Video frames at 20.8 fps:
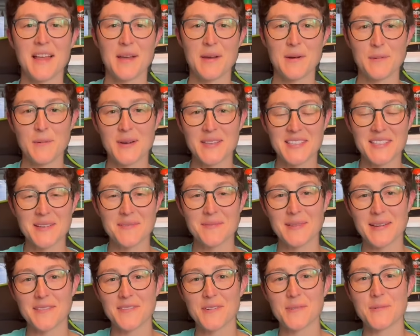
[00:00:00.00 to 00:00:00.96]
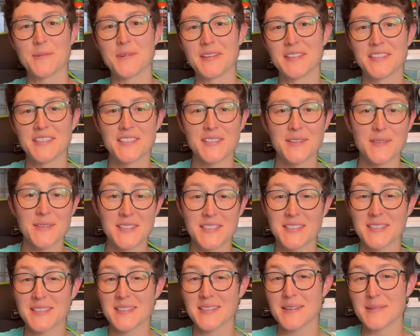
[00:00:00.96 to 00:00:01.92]
What's up, everyone? So this
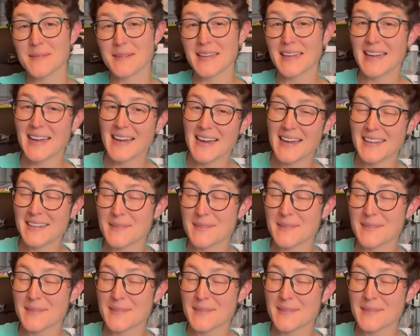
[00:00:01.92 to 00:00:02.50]
is going to be kind